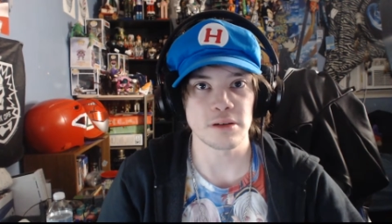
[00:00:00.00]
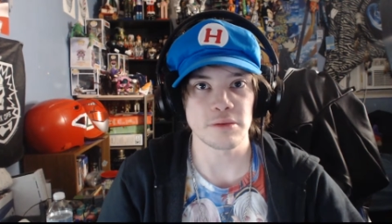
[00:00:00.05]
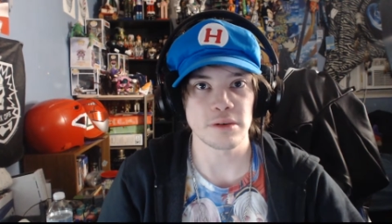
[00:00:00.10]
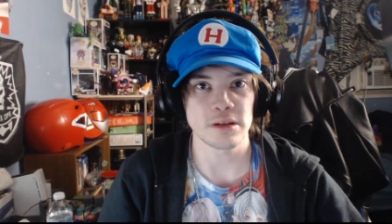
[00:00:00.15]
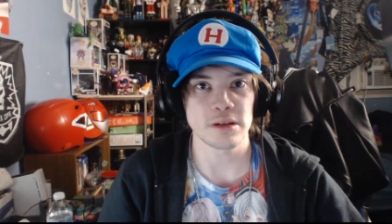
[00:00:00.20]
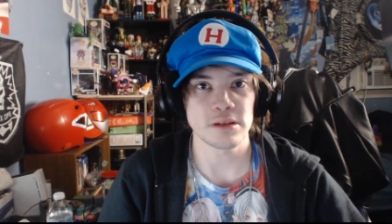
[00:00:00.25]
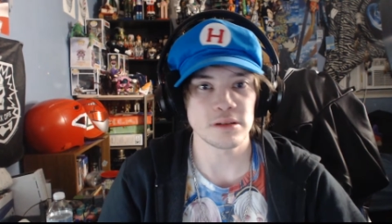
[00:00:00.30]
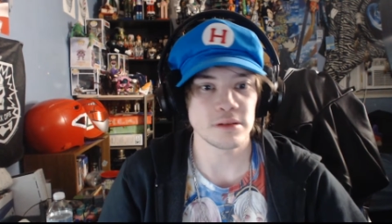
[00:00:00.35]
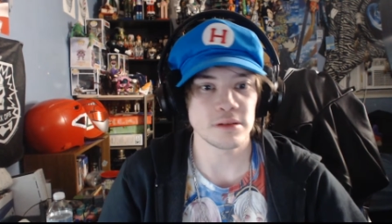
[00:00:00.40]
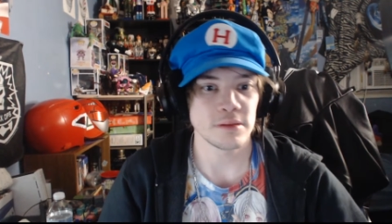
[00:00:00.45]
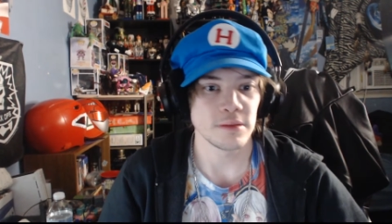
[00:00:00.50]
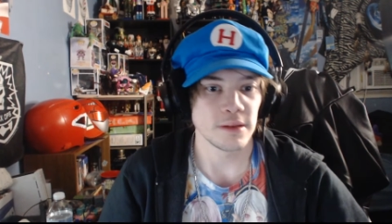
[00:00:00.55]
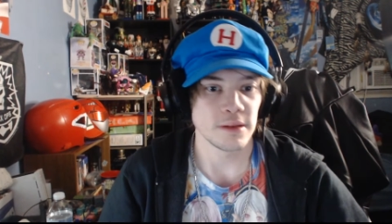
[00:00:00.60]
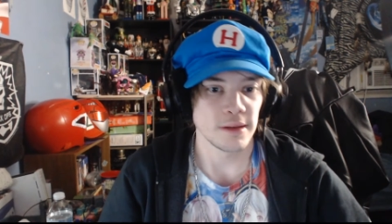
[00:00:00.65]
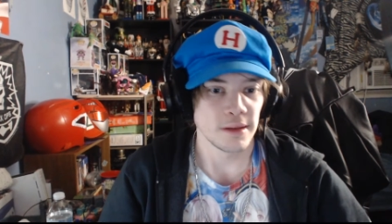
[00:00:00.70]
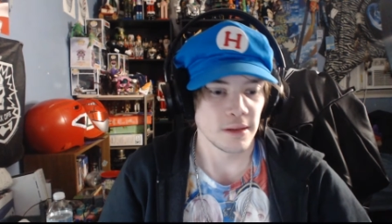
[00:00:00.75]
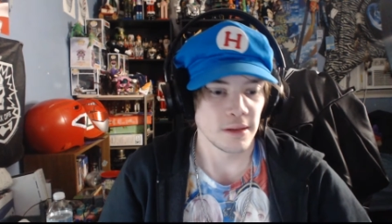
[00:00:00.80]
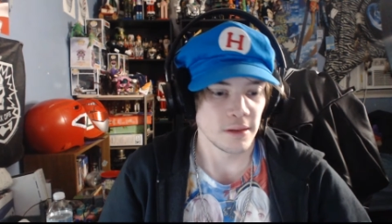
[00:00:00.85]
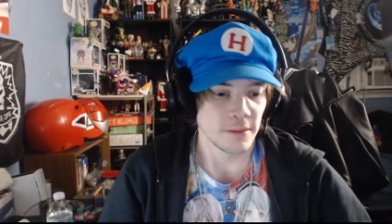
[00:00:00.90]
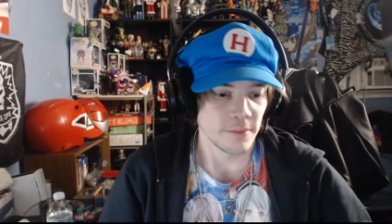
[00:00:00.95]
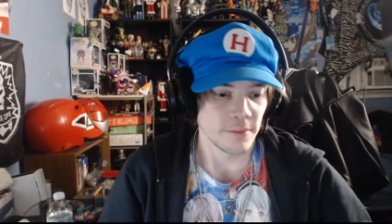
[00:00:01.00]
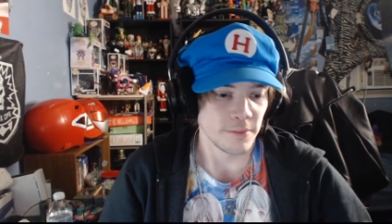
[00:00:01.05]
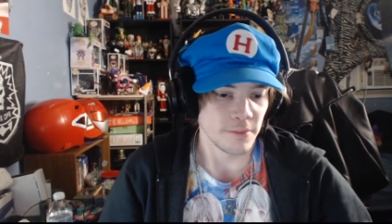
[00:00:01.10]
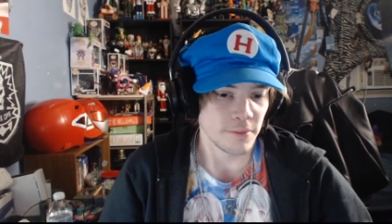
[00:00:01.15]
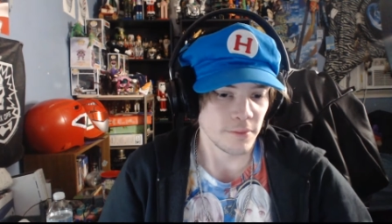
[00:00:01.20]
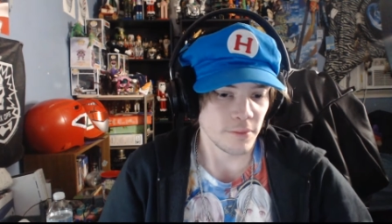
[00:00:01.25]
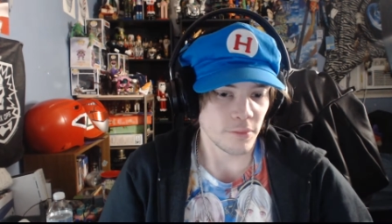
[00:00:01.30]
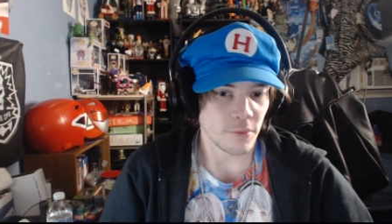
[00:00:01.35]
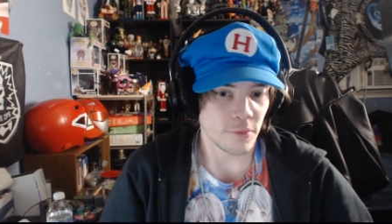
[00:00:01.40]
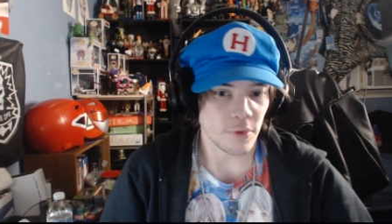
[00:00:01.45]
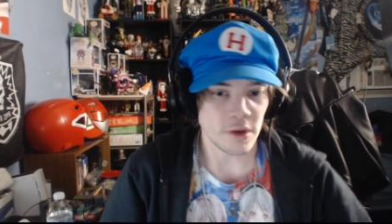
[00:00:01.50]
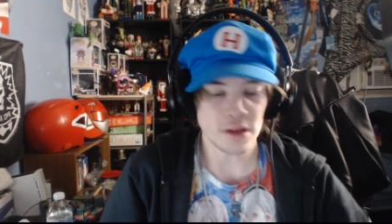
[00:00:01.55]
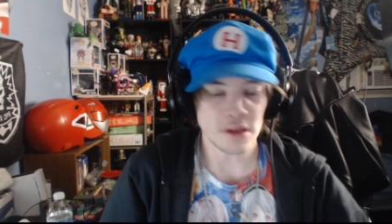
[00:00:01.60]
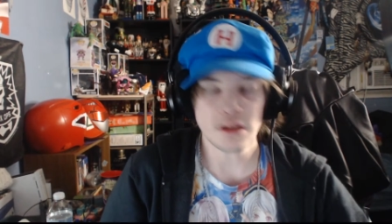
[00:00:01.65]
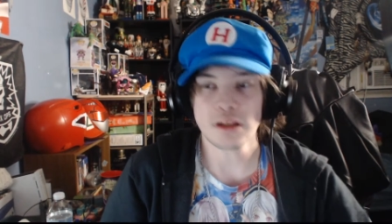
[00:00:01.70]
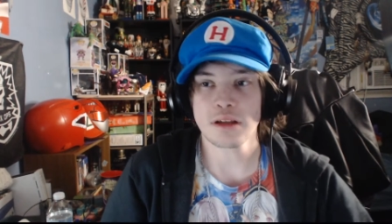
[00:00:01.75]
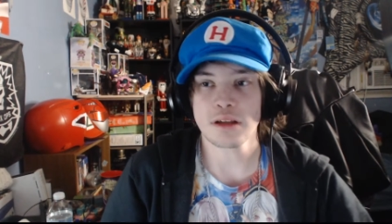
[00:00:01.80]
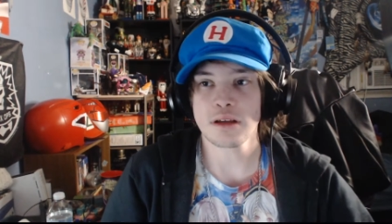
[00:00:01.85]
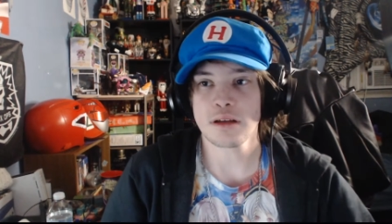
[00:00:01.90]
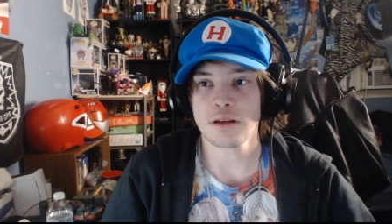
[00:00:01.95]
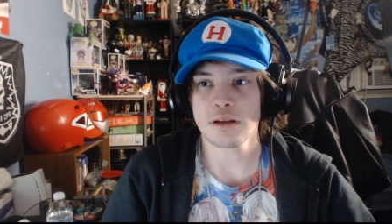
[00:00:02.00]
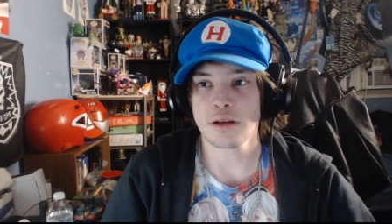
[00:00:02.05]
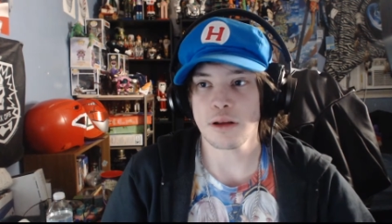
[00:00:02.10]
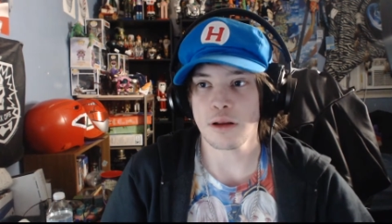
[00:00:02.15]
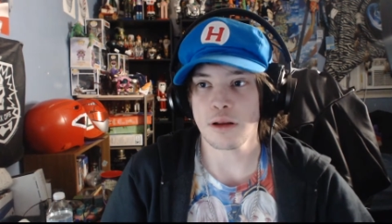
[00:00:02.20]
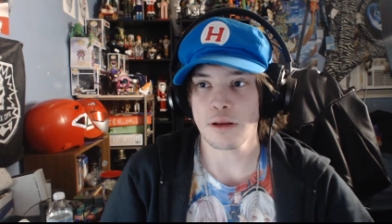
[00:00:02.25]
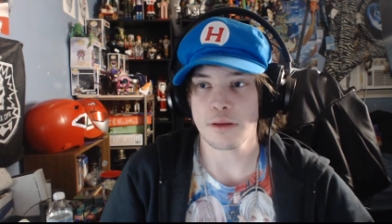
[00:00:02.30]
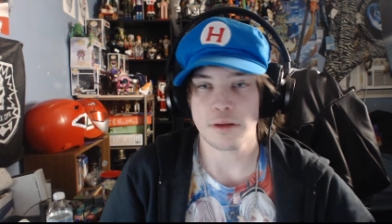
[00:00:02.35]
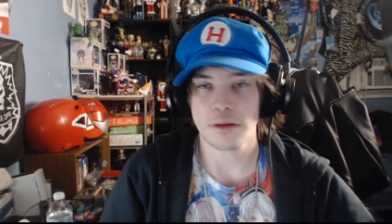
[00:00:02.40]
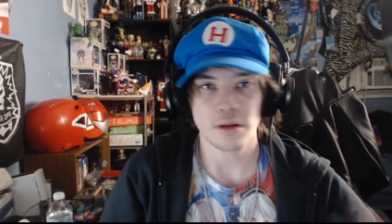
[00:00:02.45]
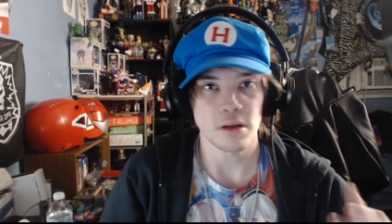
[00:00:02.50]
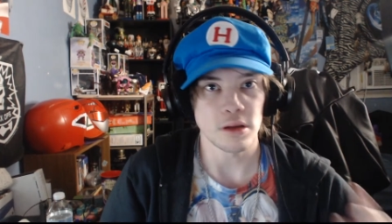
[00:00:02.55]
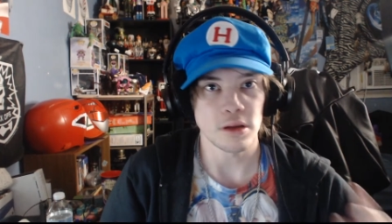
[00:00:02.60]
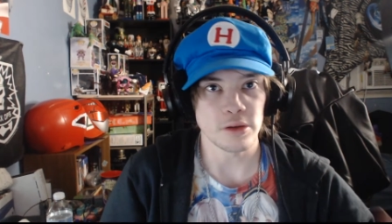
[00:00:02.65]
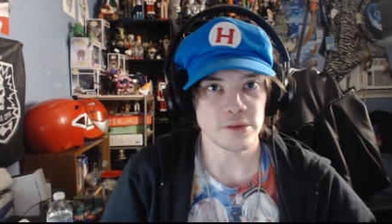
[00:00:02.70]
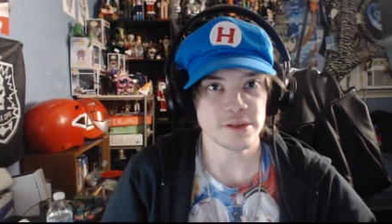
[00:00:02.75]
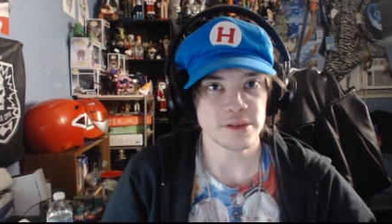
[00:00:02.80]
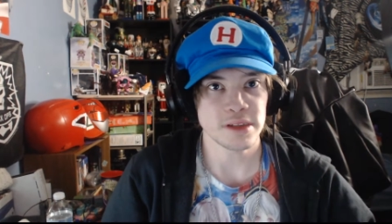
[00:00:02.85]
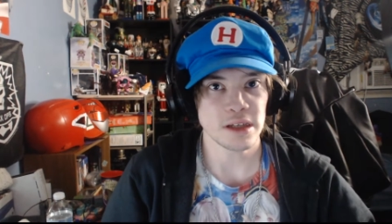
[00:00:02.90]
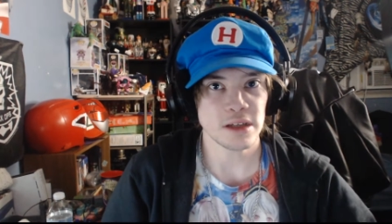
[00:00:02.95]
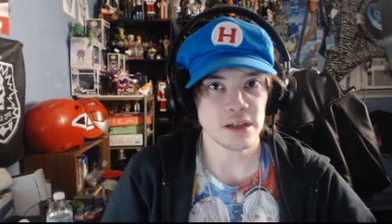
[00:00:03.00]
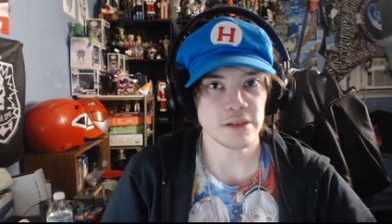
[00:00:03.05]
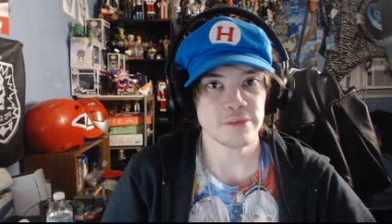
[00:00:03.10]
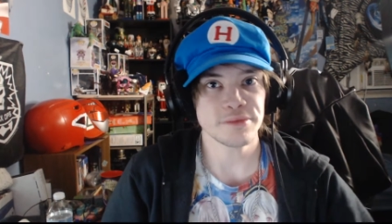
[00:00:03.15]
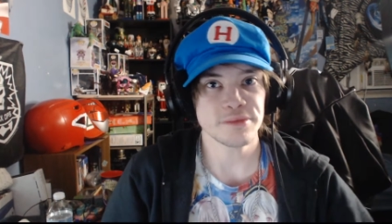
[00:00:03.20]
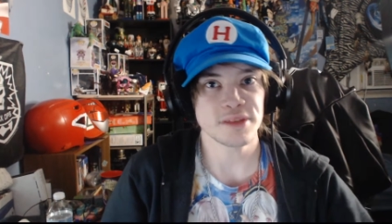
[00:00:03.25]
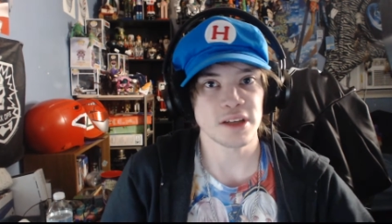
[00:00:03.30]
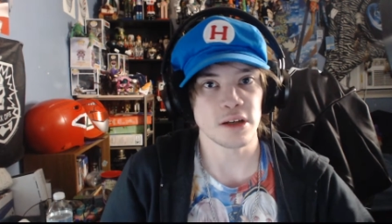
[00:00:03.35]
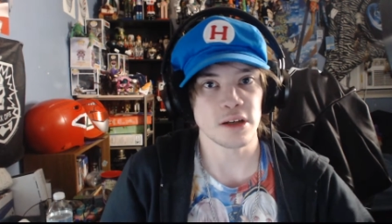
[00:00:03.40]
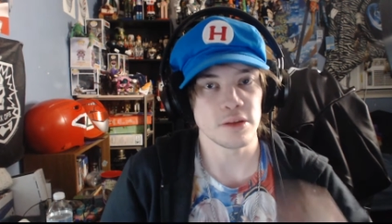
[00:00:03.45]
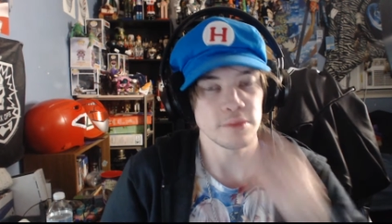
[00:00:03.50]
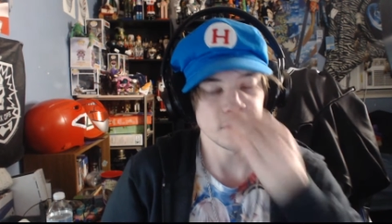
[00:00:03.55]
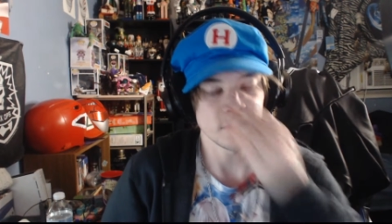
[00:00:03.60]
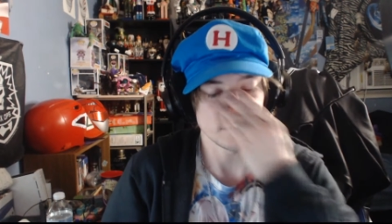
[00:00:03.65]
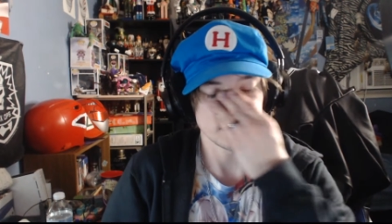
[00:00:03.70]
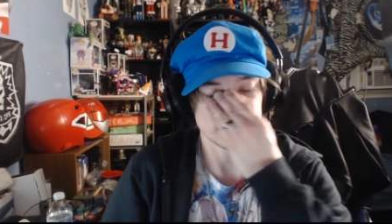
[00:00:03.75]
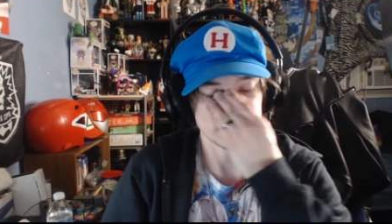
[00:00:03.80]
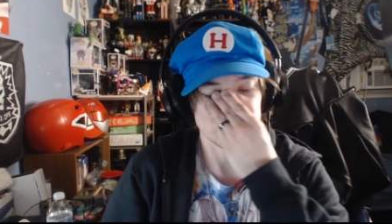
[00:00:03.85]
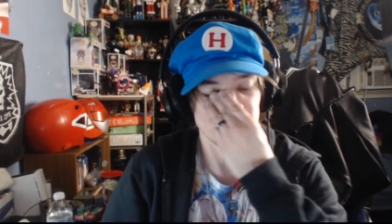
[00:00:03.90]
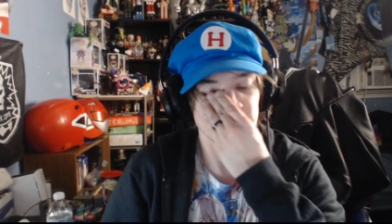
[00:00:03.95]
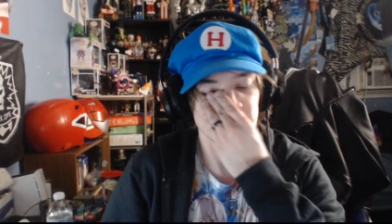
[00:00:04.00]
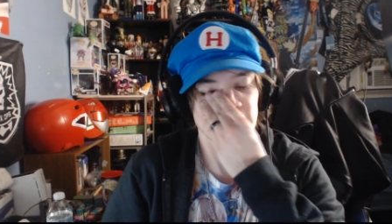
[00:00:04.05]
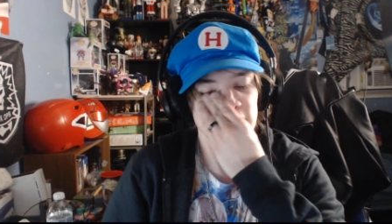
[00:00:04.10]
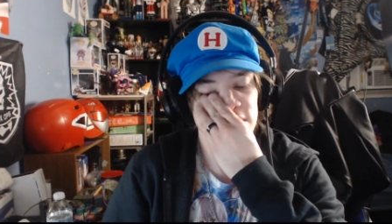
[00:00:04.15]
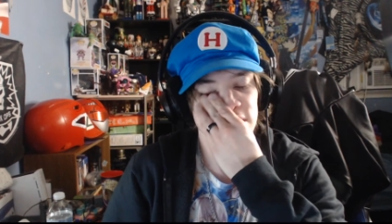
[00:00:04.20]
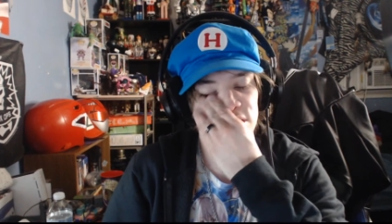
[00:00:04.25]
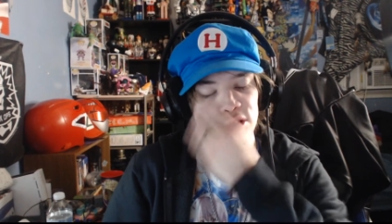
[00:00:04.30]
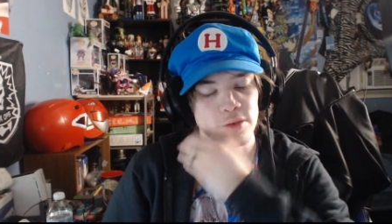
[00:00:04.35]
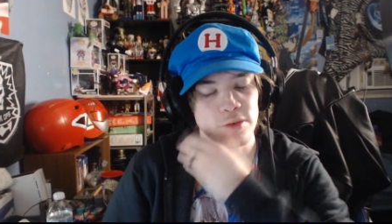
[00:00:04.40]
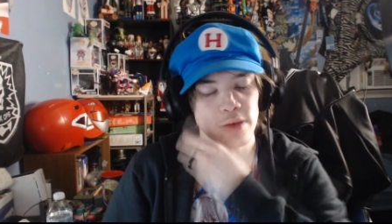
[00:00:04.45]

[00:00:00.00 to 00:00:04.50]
We're really close now to almost 700.